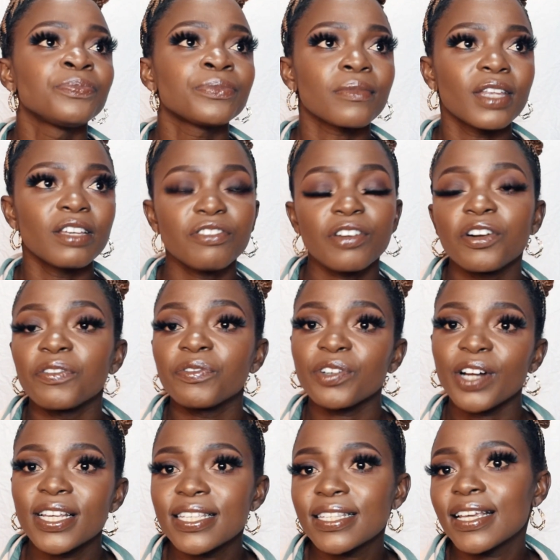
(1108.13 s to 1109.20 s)
If you're of
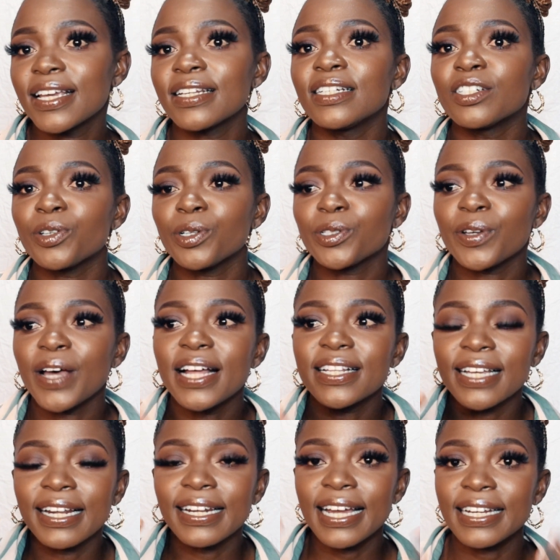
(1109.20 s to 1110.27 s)
dry skin, it also has
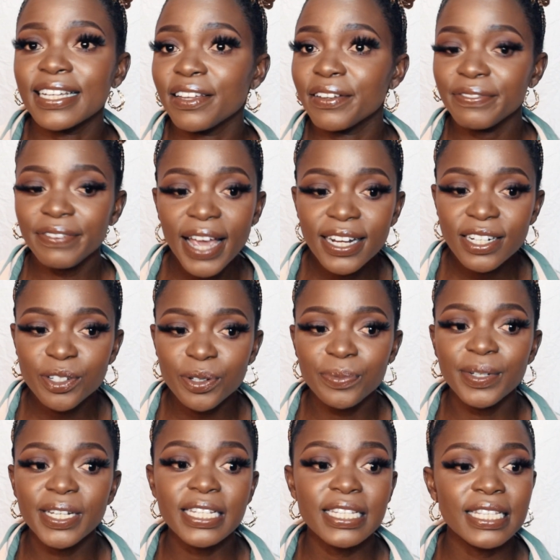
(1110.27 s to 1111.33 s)
a gliding effect, so it
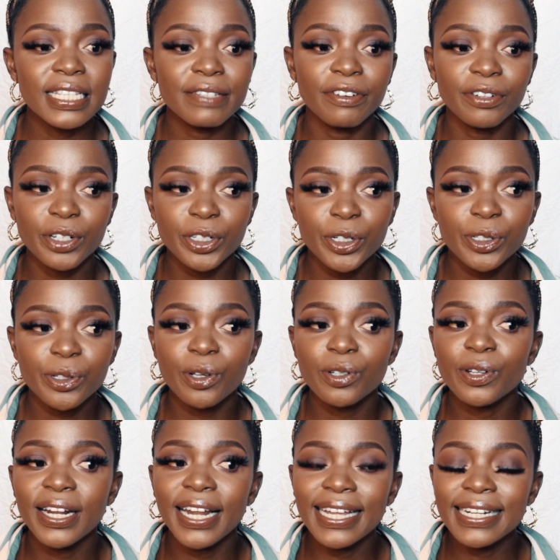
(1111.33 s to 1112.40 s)
means foundation is going
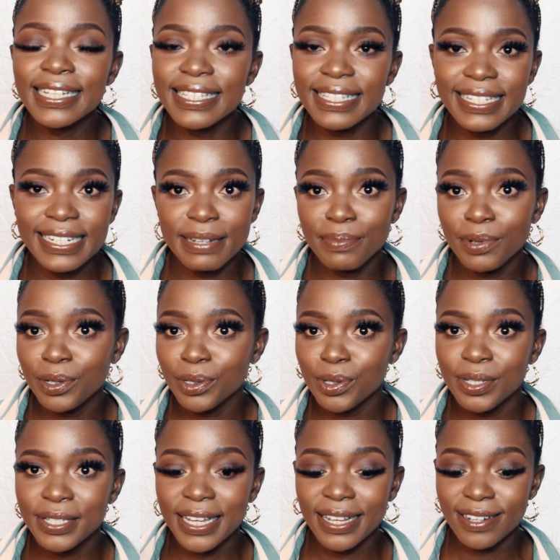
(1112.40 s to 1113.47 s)
to glide easily because your
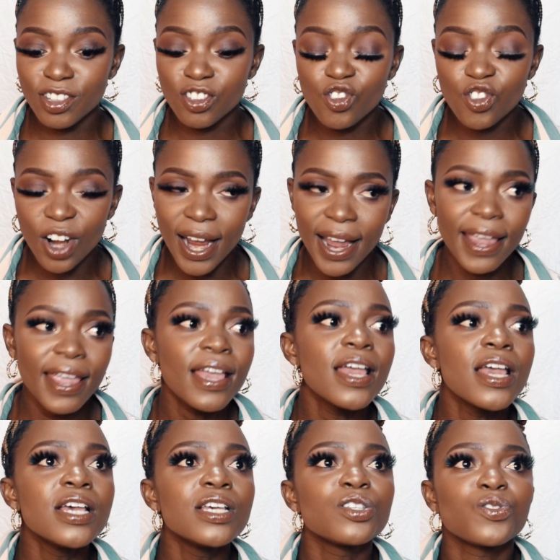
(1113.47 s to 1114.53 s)
skin is dry.
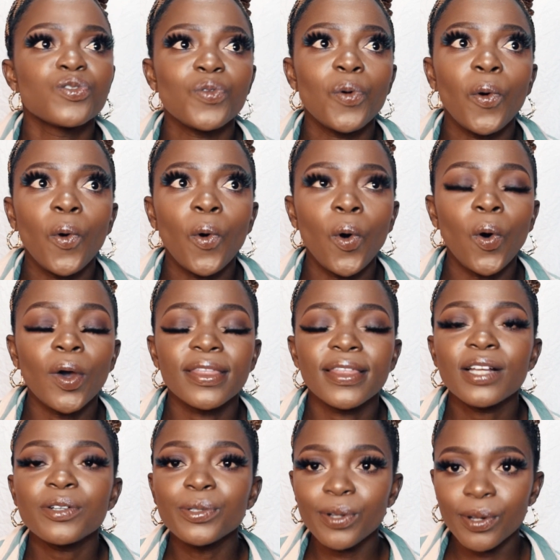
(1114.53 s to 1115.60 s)
So
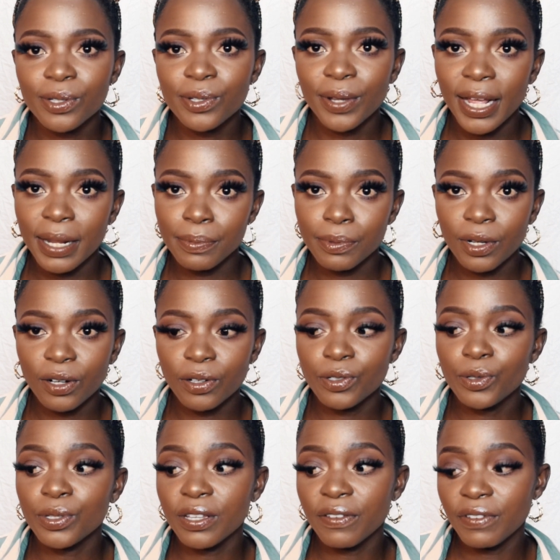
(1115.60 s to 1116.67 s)
that will also help you a lot
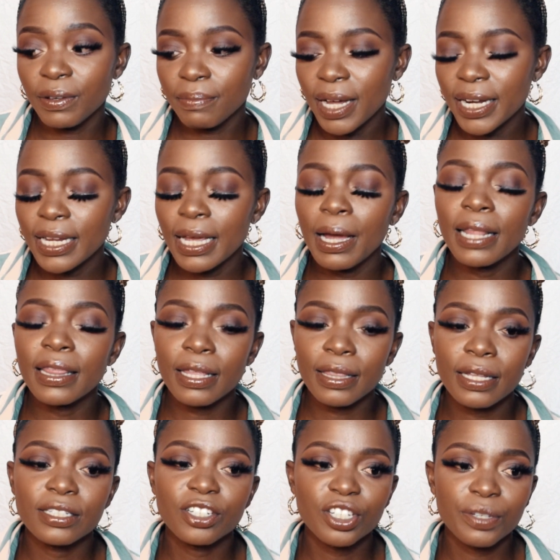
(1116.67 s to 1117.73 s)
to saving money, other
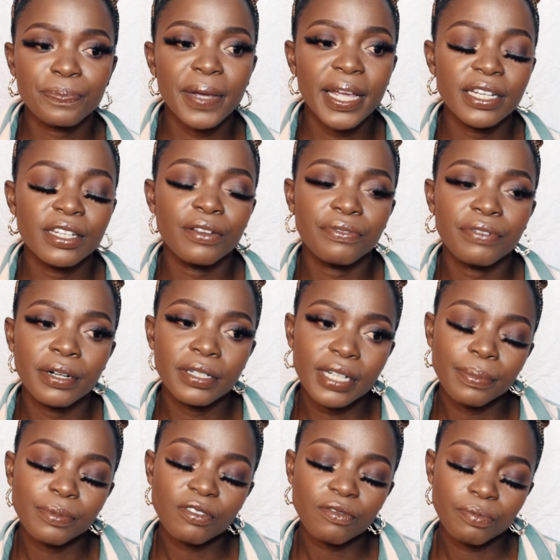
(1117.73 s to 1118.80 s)
than just buying different
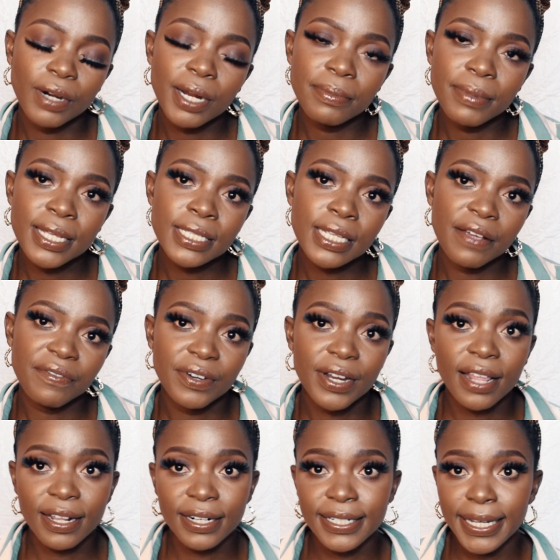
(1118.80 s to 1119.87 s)
types of primers every
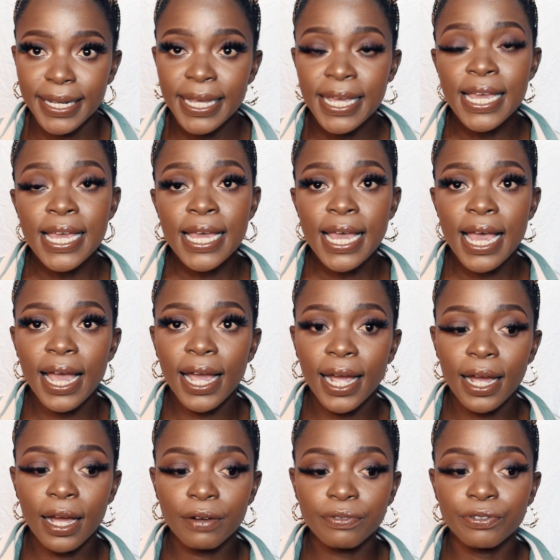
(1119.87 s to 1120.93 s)
other day
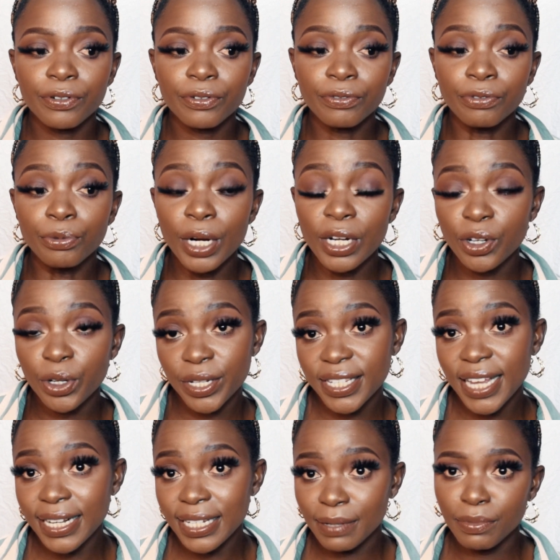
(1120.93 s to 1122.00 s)
for when you're
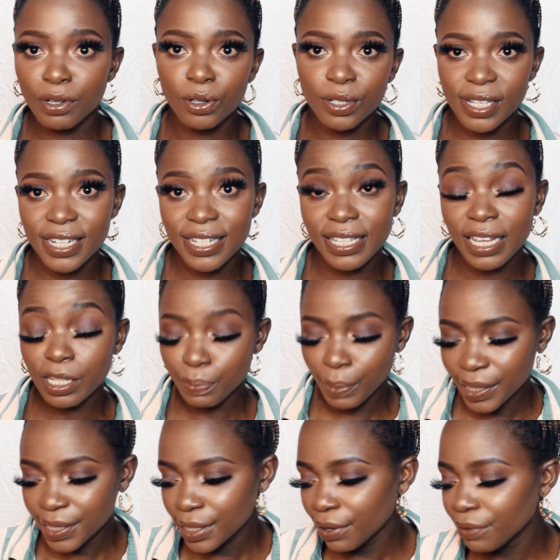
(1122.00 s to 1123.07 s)
starting, because it is
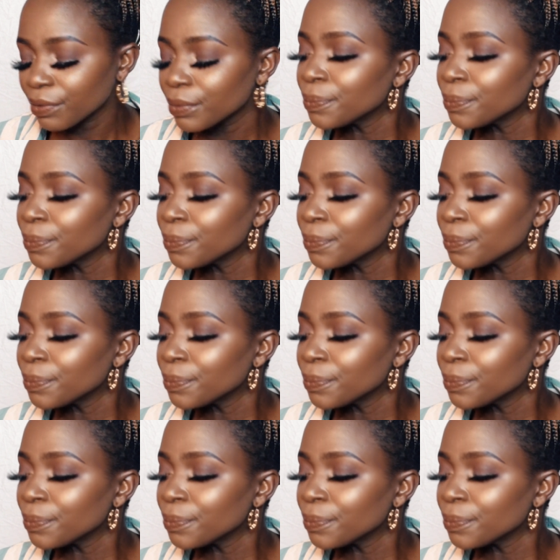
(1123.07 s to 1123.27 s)
expensive.